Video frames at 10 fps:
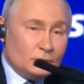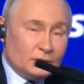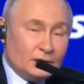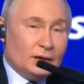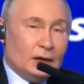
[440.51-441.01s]

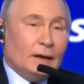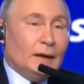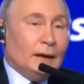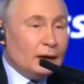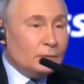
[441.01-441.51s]
Anything
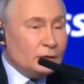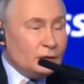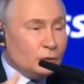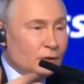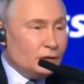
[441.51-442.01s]
can
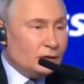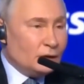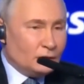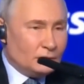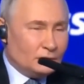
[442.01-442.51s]
happen with the
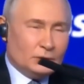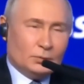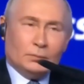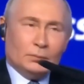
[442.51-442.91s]
dollar.